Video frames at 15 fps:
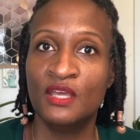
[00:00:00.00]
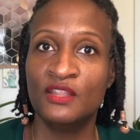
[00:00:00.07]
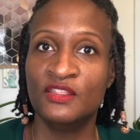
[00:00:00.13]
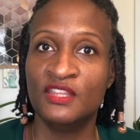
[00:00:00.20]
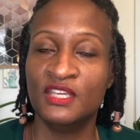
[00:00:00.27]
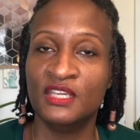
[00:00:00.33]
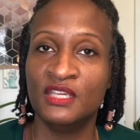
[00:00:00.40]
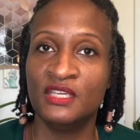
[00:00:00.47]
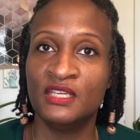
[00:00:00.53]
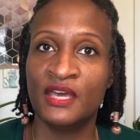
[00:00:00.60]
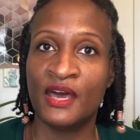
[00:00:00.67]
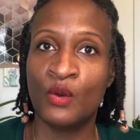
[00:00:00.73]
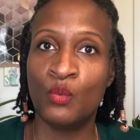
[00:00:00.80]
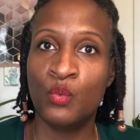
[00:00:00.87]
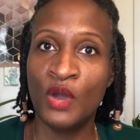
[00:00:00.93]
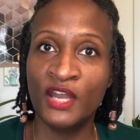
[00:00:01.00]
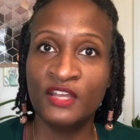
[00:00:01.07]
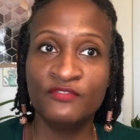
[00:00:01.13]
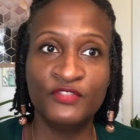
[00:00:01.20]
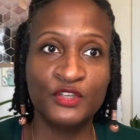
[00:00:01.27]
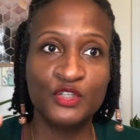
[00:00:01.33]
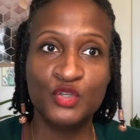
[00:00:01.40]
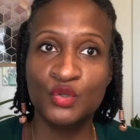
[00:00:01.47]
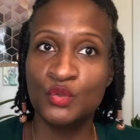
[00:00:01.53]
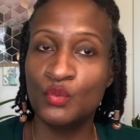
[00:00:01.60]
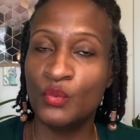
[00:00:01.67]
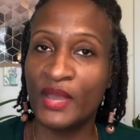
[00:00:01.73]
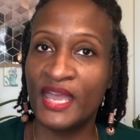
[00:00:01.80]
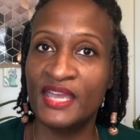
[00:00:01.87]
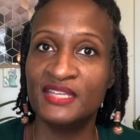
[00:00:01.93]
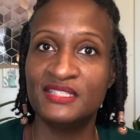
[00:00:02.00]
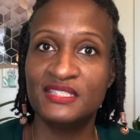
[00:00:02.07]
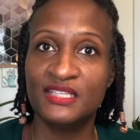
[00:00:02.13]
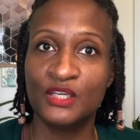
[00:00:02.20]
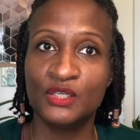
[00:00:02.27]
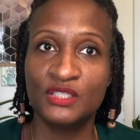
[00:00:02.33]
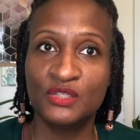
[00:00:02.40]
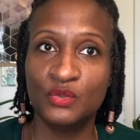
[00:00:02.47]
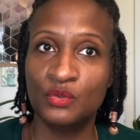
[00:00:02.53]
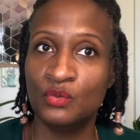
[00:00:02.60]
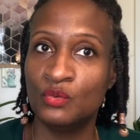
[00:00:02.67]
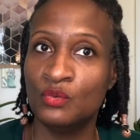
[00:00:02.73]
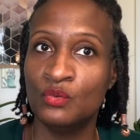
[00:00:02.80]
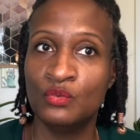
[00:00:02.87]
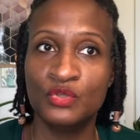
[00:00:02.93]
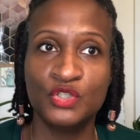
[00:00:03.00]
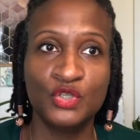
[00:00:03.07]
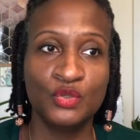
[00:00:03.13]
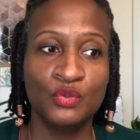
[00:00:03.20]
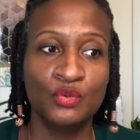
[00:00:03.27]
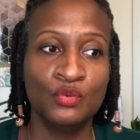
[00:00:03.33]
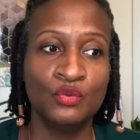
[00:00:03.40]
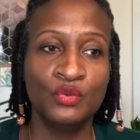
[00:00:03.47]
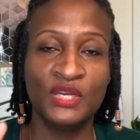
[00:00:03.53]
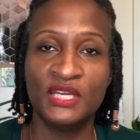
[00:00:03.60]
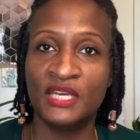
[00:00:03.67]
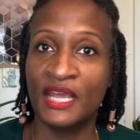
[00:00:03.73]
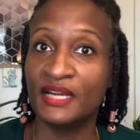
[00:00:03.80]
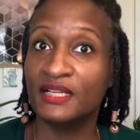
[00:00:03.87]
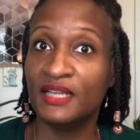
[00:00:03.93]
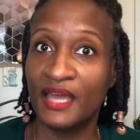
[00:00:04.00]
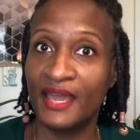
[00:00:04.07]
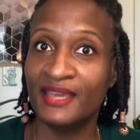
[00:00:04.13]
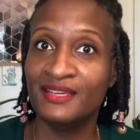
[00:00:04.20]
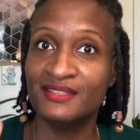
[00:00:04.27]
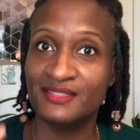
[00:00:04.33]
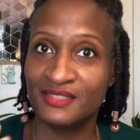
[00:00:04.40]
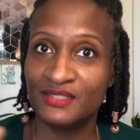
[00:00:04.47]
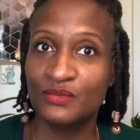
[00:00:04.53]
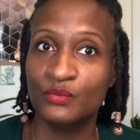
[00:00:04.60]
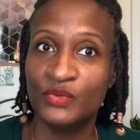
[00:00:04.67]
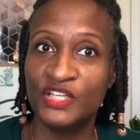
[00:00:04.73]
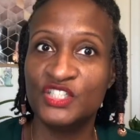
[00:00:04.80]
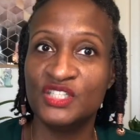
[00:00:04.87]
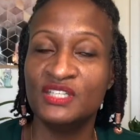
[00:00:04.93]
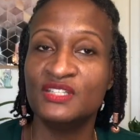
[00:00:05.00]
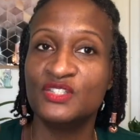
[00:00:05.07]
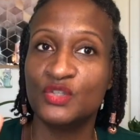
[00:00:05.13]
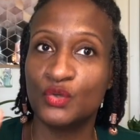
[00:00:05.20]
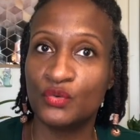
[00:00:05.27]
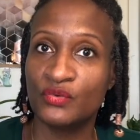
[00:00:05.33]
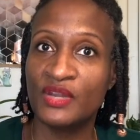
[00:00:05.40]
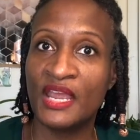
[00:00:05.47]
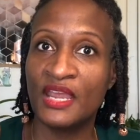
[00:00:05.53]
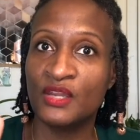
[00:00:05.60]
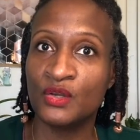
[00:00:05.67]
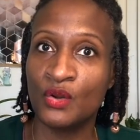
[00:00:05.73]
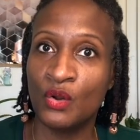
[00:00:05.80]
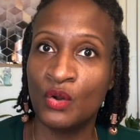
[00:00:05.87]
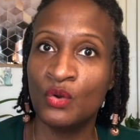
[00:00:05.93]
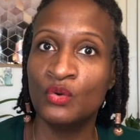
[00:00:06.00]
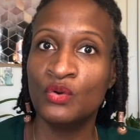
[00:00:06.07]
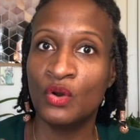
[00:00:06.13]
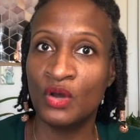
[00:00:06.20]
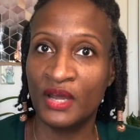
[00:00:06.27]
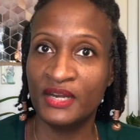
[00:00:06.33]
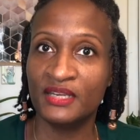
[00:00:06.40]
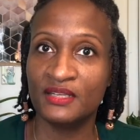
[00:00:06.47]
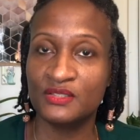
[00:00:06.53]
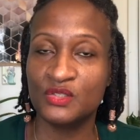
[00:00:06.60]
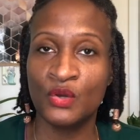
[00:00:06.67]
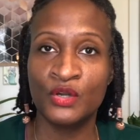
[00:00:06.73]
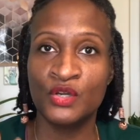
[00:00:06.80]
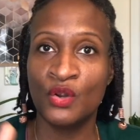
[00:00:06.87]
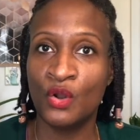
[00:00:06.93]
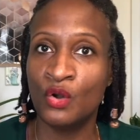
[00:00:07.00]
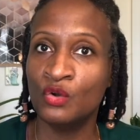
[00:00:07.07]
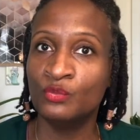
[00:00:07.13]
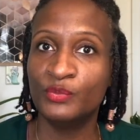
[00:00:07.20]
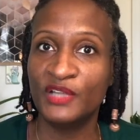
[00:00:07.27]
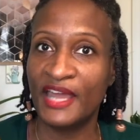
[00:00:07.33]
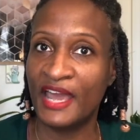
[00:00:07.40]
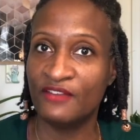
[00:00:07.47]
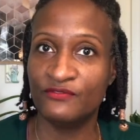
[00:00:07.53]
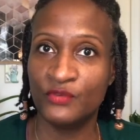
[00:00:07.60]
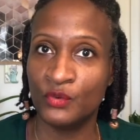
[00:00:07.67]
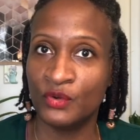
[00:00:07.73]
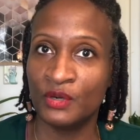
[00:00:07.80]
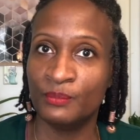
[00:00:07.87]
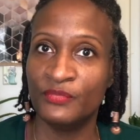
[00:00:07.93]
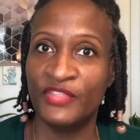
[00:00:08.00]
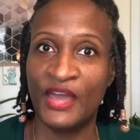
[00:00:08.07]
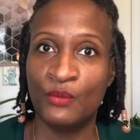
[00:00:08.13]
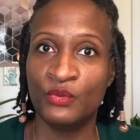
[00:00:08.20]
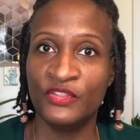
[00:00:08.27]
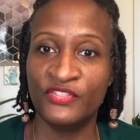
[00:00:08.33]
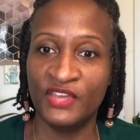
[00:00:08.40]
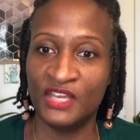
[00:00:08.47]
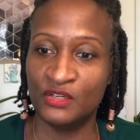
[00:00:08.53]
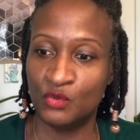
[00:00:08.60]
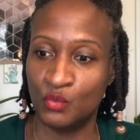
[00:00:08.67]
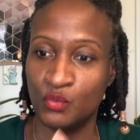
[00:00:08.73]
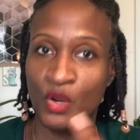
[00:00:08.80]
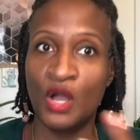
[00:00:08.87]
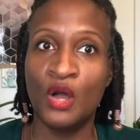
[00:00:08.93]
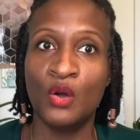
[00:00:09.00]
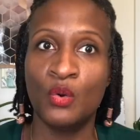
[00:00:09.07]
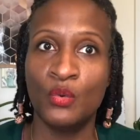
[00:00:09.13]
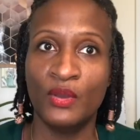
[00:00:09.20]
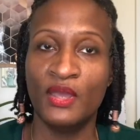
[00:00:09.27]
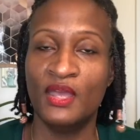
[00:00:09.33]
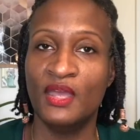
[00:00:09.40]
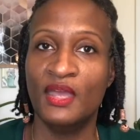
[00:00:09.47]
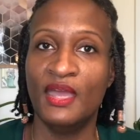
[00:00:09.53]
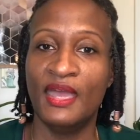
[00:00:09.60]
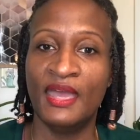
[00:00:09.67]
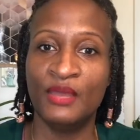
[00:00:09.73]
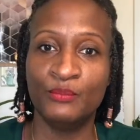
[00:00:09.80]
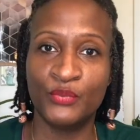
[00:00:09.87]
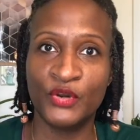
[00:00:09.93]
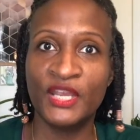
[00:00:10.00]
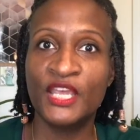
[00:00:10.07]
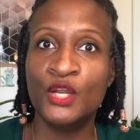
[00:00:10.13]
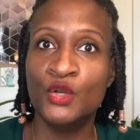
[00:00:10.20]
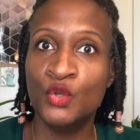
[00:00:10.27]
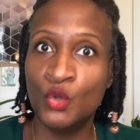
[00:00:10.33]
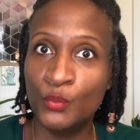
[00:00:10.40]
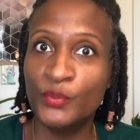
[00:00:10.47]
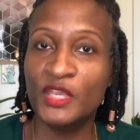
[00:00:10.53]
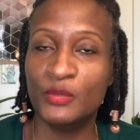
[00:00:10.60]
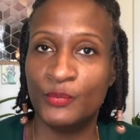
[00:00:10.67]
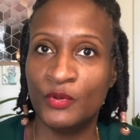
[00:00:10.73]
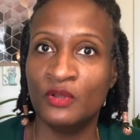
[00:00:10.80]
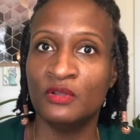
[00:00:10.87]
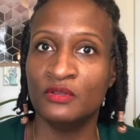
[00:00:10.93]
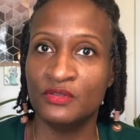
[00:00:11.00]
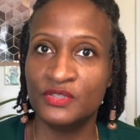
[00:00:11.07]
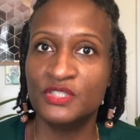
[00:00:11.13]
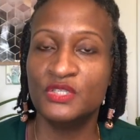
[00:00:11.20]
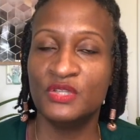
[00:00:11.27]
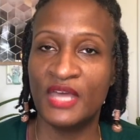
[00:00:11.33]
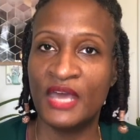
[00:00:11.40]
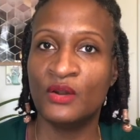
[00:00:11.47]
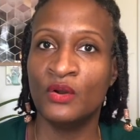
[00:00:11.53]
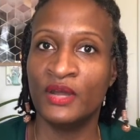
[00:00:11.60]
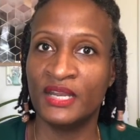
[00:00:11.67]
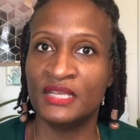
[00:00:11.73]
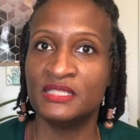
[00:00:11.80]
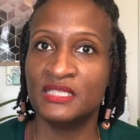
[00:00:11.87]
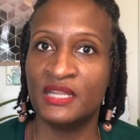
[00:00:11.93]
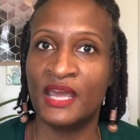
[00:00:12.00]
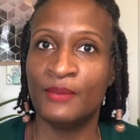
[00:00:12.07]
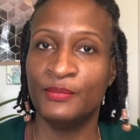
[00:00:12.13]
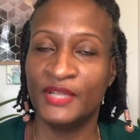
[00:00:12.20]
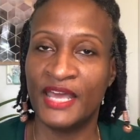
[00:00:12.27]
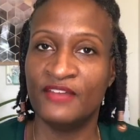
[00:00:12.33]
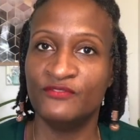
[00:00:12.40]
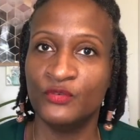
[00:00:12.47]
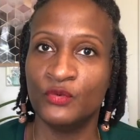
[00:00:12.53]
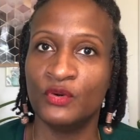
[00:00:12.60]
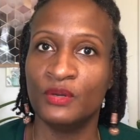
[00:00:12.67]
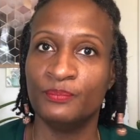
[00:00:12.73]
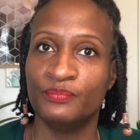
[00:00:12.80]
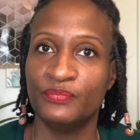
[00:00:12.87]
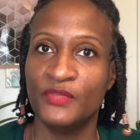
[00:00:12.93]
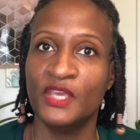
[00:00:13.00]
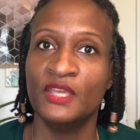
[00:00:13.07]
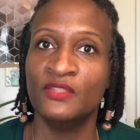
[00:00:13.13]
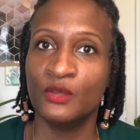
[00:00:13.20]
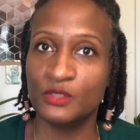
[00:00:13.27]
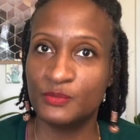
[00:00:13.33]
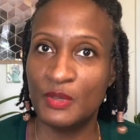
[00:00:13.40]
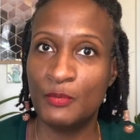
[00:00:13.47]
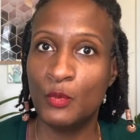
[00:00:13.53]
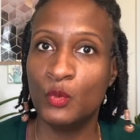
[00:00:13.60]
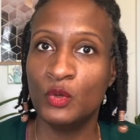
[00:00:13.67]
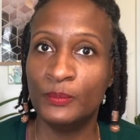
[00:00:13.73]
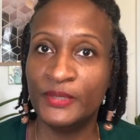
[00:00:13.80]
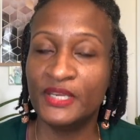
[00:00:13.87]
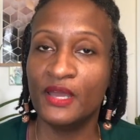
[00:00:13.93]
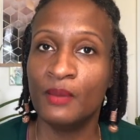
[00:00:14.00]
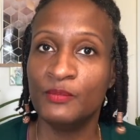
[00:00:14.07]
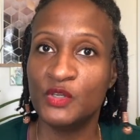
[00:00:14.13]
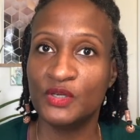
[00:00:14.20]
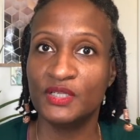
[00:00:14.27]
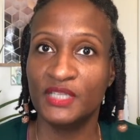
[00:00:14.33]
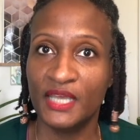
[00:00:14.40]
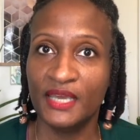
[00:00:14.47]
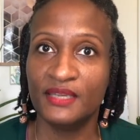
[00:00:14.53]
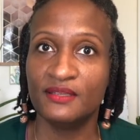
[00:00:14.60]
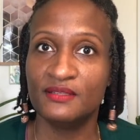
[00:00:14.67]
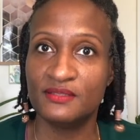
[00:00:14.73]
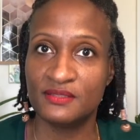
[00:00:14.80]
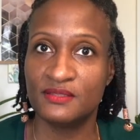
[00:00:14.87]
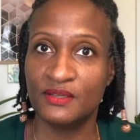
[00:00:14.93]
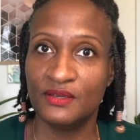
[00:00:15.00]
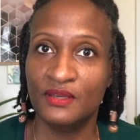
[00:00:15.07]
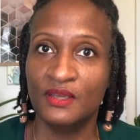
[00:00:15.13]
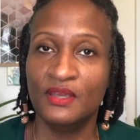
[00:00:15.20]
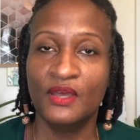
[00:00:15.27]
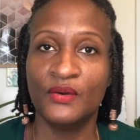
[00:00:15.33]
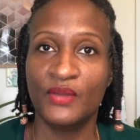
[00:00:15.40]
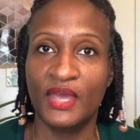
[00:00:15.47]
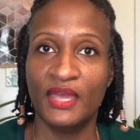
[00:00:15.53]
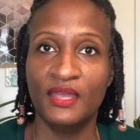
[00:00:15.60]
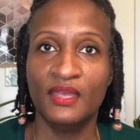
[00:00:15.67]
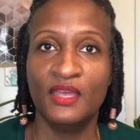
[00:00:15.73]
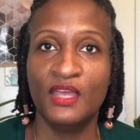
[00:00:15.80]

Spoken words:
the one of the 2 ways to get clients, which is to create your own audience on your own platform that will then grow and bring in new people to that audience and that platform. Those people will become your clients. Okay,